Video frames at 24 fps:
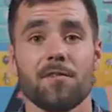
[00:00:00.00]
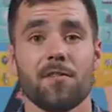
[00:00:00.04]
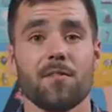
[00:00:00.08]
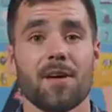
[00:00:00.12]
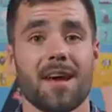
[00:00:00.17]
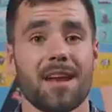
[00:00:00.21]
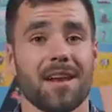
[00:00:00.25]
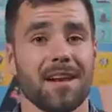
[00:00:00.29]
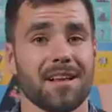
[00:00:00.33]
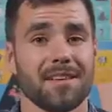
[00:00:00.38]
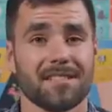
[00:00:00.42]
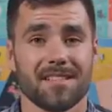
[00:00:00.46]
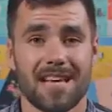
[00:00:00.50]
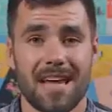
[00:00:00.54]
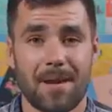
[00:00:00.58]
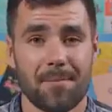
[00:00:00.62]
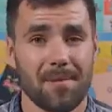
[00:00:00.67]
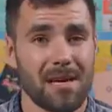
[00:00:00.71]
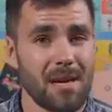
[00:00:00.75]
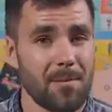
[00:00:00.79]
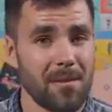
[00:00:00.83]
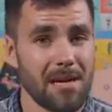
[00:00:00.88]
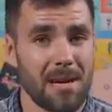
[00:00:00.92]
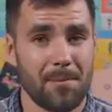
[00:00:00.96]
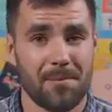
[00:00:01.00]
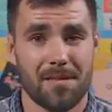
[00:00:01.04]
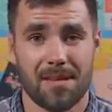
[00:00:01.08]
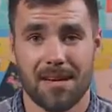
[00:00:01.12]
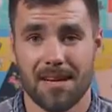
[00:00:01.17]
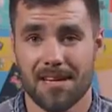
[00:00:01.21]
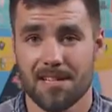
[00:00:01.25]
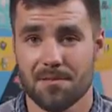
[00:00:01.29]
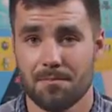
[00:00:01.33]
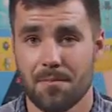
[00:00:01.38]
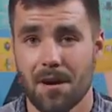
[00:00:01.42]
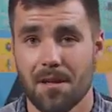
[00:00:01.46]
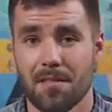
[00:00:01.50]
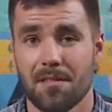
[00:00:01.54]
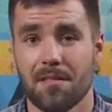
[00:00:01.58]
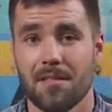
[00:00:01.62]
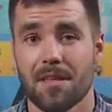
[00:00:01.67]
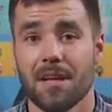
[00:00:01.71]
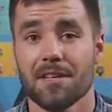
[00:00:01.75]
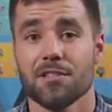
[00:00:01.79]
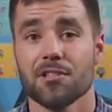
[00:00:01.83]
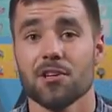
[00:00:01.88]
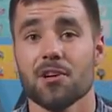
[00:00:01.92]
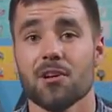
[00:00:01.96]
if you've got an exam coming up in the next
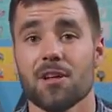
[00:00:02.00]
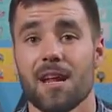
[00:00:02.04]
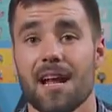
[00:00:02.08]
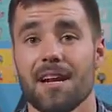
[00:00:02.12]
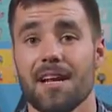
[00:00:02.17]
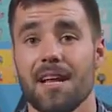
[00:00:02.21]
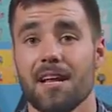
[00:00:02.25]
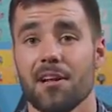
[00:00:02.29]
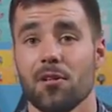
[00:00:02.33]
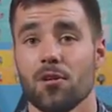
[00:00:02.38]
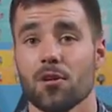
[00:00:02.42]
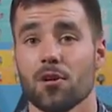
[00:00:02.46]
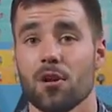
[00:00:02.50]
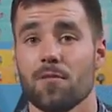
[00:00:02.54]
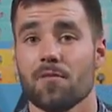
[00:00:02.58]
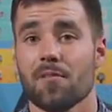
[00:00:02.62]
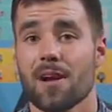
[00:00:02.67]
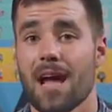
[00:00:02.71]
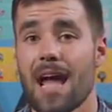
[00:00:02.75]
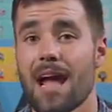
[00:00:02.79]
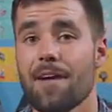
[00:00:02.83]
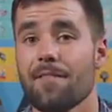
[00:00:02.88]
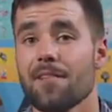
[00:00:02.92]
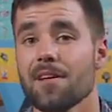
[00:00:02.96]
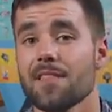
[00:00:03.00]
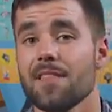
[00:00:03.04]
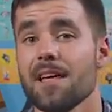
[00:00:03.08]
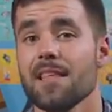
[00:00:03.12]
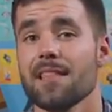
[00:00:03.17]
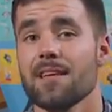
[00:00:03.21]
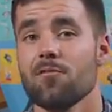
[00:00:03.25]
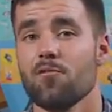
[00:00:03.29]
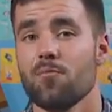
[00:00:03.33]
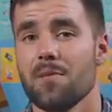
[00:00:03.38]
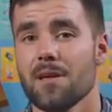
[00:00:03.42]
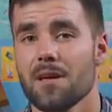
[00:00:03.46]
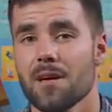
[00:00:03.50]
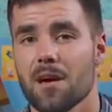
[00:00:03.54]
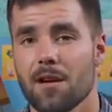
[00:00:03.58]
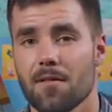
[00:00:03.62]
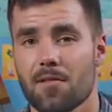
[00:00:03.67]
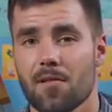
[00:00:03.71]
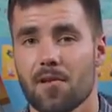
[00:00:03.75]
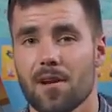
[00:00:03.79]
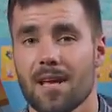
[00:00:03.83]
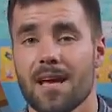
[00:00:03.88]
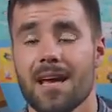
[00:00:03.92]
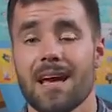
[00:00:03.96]
month, it's a good idea to look over everything that will be
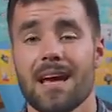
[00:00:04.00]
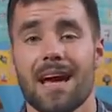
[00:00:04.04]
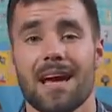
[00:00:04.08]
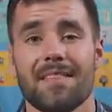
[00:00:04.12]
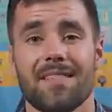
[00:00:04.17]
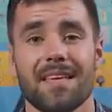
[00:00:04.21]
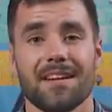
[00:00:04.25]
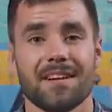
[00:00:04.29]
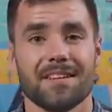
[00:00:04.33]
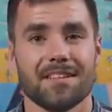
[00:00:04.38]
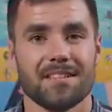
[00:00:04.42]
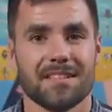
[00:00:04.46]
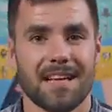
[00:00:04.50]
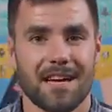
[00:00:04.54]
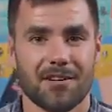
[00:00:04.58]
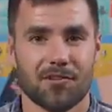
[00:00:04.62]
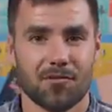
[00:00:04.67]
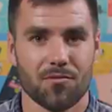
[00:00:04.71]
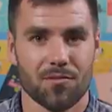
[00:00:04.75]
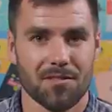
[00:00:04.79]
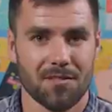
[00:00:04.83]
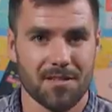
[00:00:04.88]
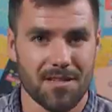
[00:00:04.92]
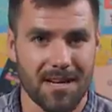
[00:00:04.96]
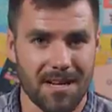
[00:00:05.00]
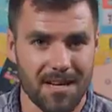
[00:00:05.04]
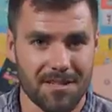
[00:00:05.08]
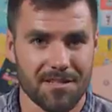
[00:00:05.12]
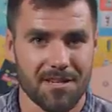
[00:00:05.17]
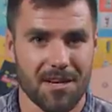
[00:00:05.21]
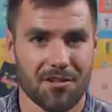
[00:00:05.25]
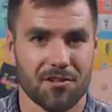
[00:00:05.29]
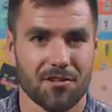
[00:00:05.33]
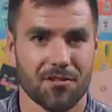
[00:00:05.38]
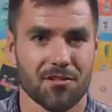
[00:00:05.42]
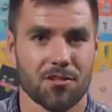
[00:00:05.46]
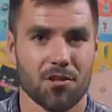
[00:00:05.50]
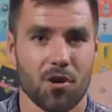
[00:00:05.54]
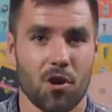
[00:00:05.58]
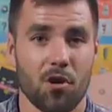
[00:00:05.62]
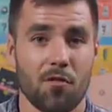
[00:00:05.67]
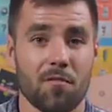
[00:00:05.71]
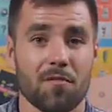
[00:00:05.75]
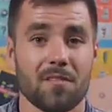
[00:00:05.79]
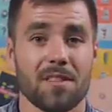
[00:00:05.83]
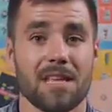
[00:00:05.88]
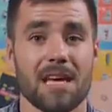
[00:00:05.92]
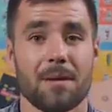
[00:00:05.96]
covered and then to schedule study sessions
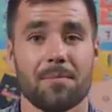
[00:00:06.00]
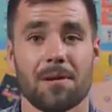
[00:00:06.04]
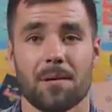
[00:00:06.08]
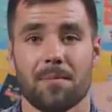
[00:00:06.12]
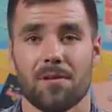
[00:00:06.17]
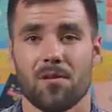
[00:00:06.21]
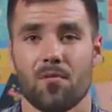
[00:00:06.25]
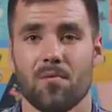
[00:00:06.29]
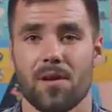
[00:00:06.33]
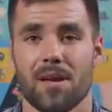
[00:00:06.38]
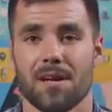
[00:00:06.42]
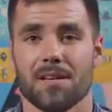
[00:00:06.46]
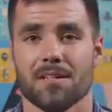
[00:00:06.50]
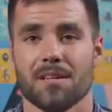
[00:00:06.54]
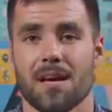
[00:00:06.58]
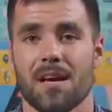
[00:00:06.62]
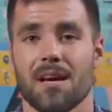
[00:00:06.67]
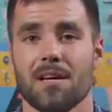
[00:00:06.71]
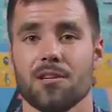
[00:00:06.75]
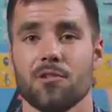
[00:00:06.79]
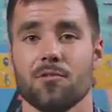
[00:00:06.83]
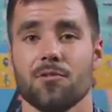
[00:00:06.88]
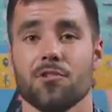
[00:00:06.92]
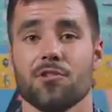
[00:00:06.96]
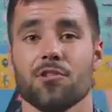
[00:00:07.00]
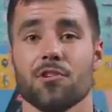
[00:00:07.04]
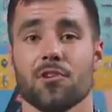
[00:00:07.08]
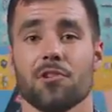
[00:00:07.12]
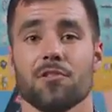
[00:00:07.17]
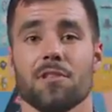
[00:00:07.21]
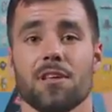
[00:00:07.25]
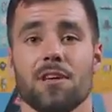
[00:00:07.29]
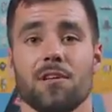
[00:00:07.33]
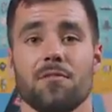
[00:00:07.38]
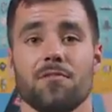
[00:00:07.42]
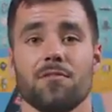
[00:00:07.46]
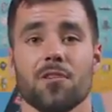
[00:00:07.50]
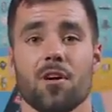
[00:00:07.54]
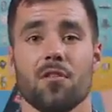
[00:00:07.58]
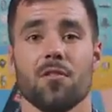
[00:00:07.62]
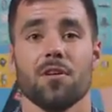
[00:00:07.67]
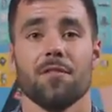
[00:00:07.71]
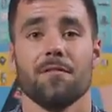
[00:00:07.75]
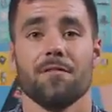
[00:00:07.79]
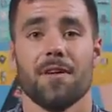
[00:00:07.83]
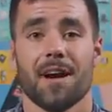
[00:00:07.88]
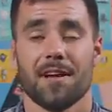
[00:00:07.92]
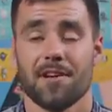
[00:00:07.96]
over the upcoming weeks to ensure that you
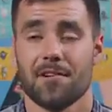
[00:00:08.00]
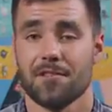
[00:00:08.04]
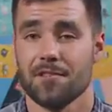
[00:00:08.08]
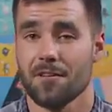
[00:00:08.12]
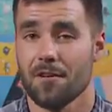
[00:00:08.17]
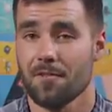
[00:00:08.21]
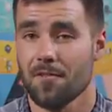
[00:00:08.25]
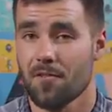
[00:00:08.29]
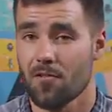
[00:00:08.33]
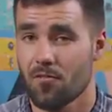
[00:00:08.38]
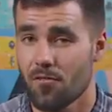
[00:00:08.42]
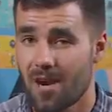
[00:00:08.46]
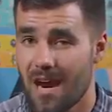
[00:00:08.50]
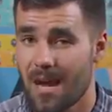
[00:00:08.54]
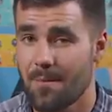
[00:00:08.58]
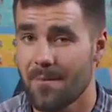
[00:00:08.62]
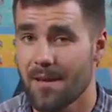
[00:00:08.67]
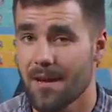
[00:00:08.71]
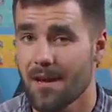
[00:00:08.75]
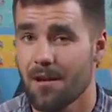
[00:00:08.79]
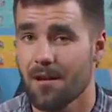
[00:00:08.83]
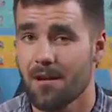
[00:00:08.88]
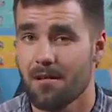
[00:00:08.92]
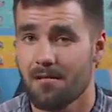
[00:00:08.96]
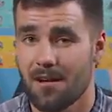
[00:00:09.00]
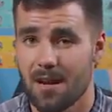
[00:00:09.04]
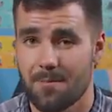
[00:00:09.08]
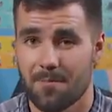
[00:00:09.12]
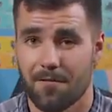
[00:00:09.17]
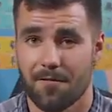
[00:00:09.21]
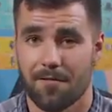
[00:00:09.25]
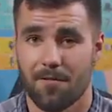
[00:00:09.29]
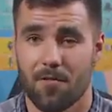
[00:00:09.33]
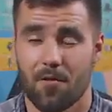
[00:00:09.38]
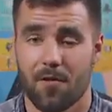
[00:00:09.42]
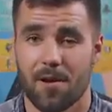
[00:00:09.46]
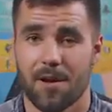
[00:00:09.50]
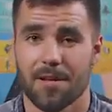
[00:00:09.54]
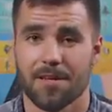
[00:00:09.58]
don't find yourself cramming right before